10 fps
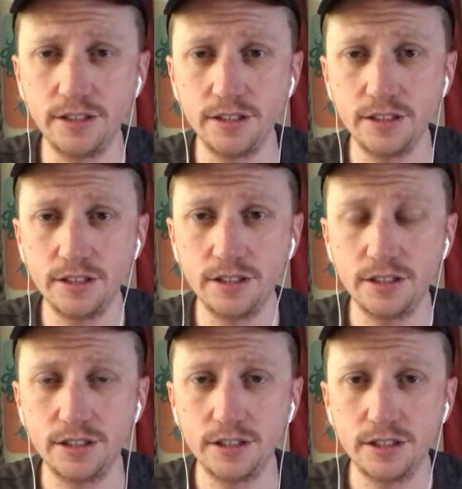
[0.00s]

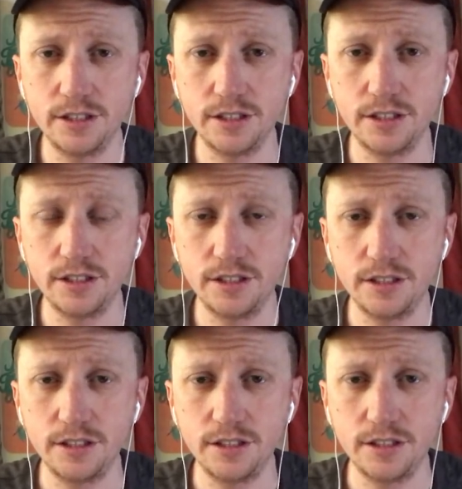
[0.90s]

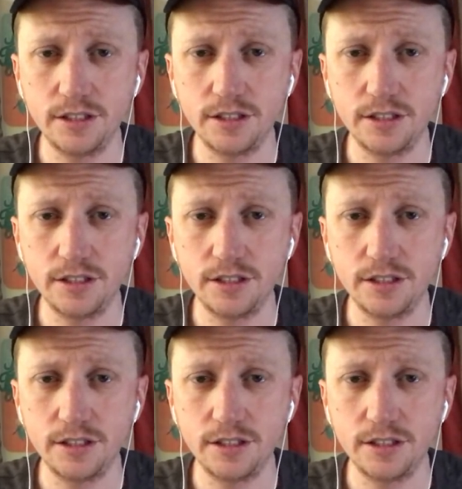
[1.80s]
Nothing is said.